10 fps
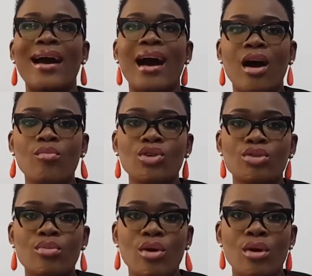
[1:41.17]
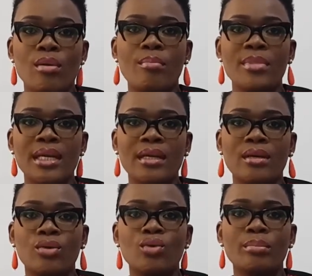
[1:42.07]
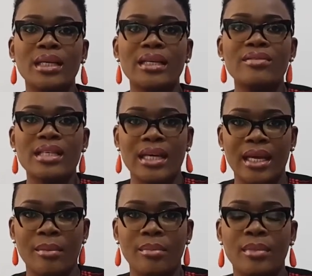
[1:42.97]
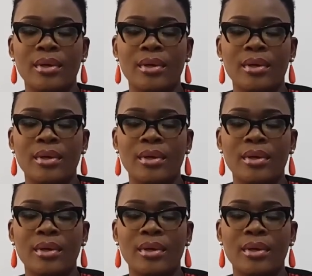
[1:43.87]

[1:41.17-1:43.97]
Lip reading: how much more me who believes in Him?